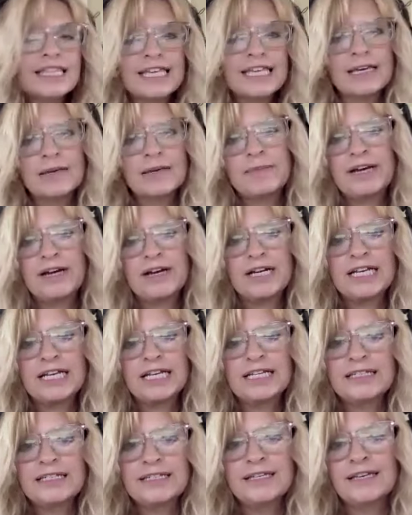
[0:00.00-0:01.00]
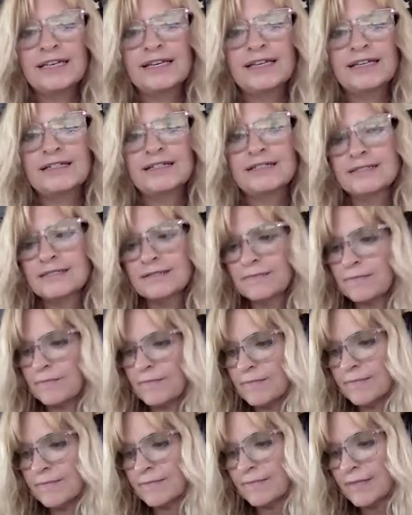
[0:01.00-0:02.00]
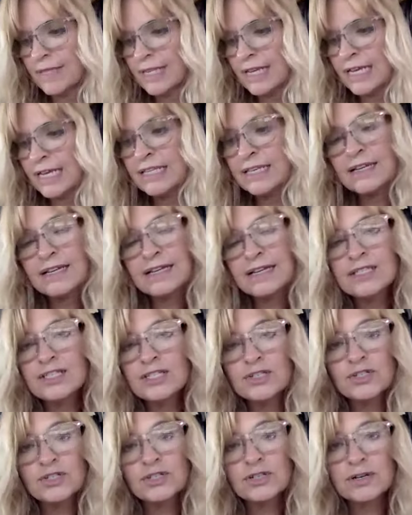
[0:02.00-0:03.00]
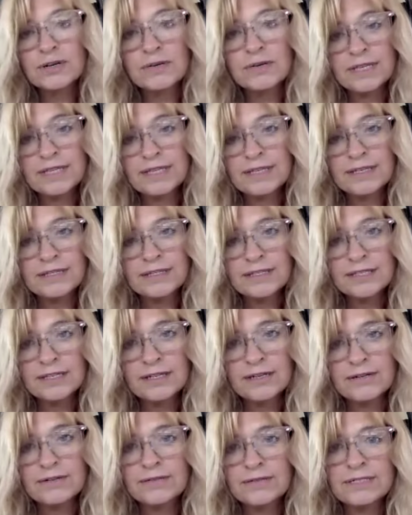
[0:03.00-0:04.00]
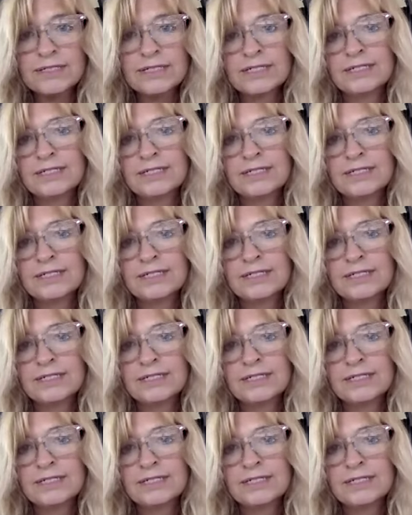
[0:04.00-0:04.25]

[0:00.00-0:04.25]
think about it and and then i still struggle with it so yeah